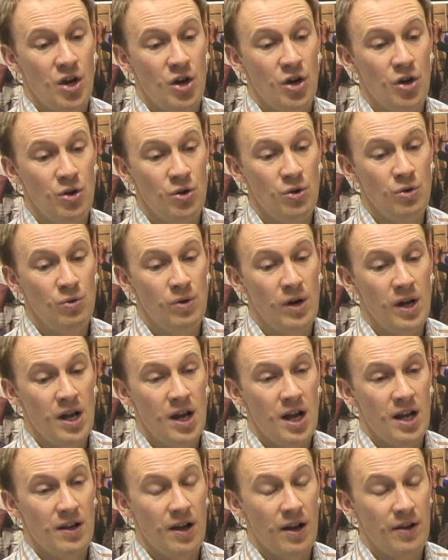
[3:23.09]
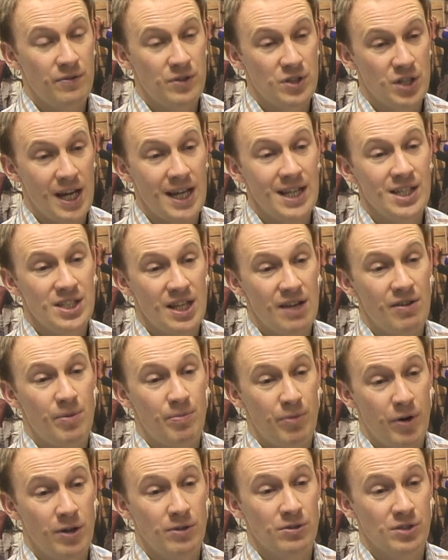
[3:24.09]
who have changed their
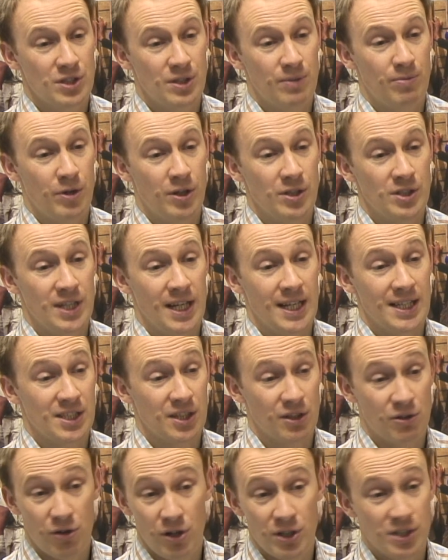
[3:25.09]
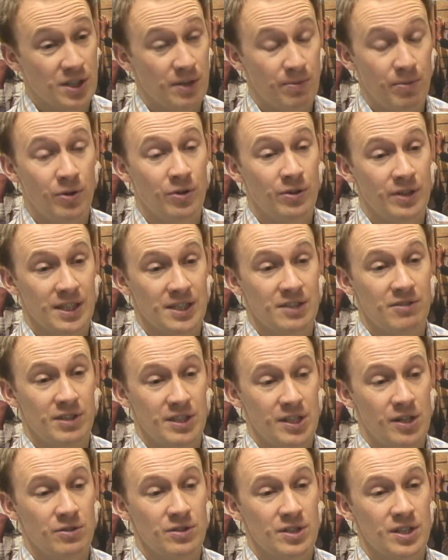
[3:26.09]
approach to projects across the board as a
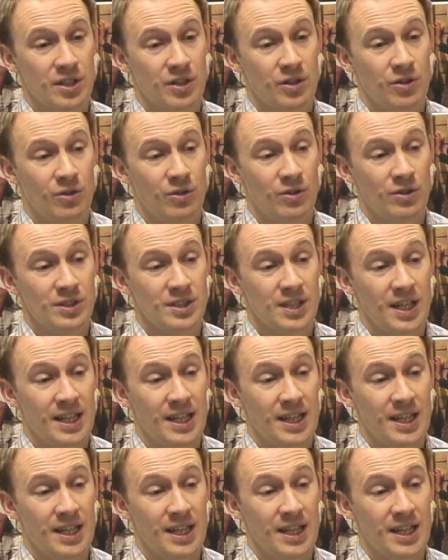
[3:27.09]
result of the course.